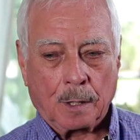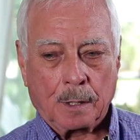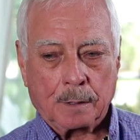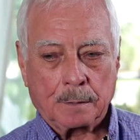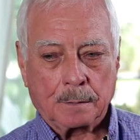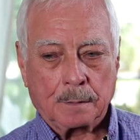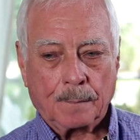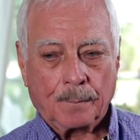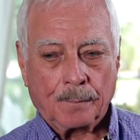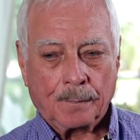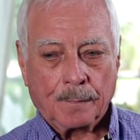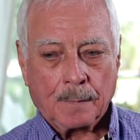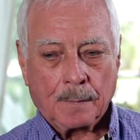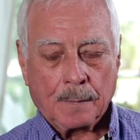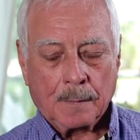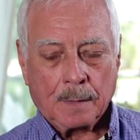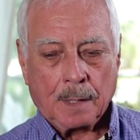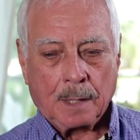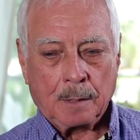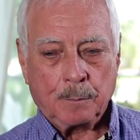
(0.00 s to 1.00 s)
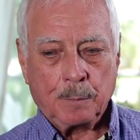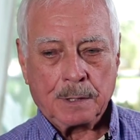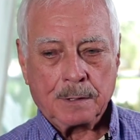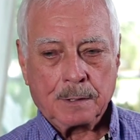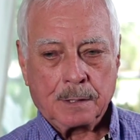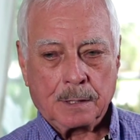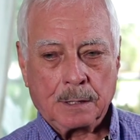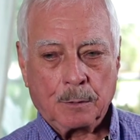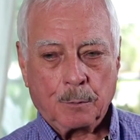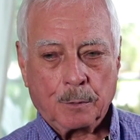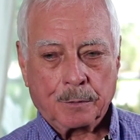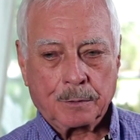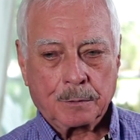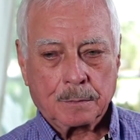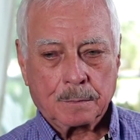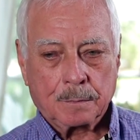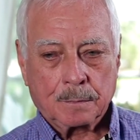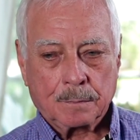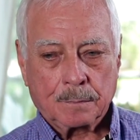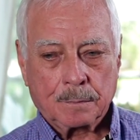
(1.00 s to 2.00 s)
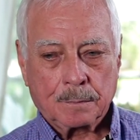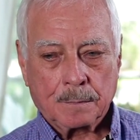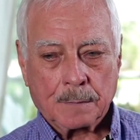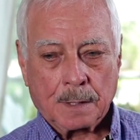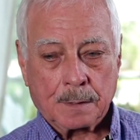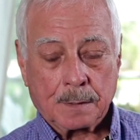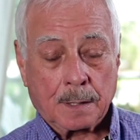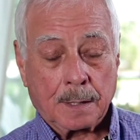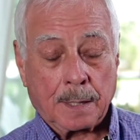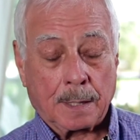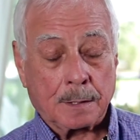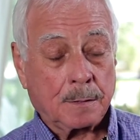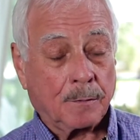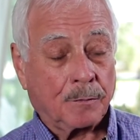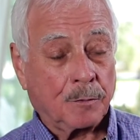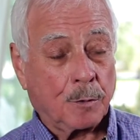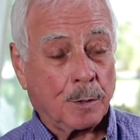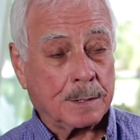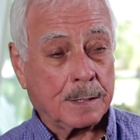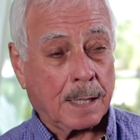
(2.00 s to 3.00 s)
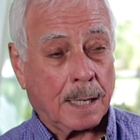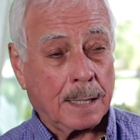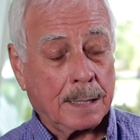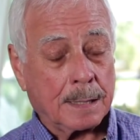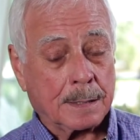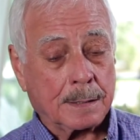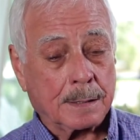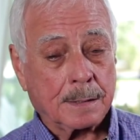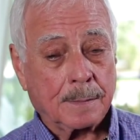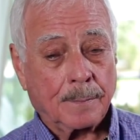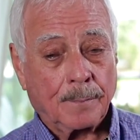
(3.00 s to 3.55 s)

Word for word: on NBC with as a guest of Chris Hayes.